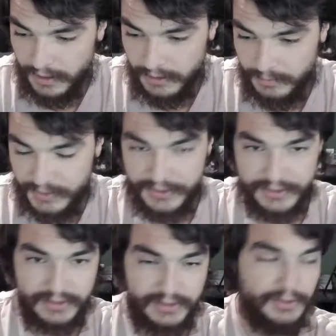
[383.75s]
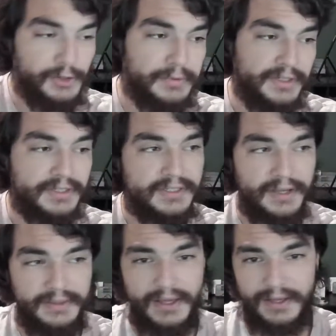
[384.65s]
Because nobody
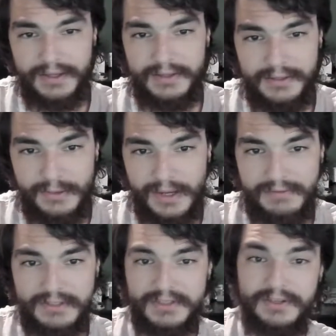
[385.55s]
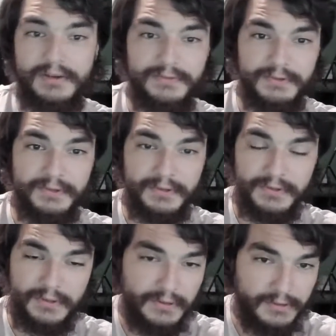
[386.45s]
said that you have to suffer
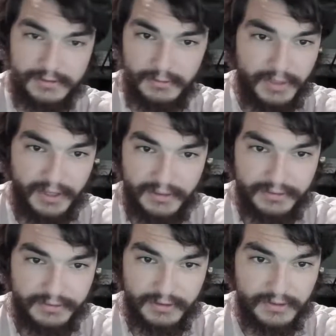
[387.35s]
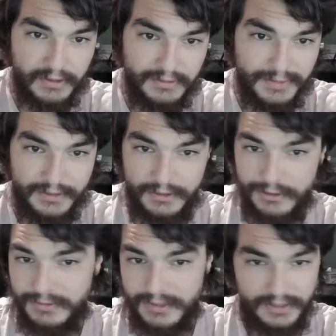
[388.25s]
along the path of enlightenment.
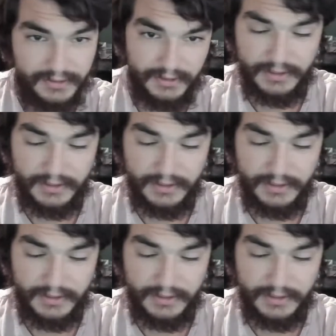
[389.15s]
Nobody said that,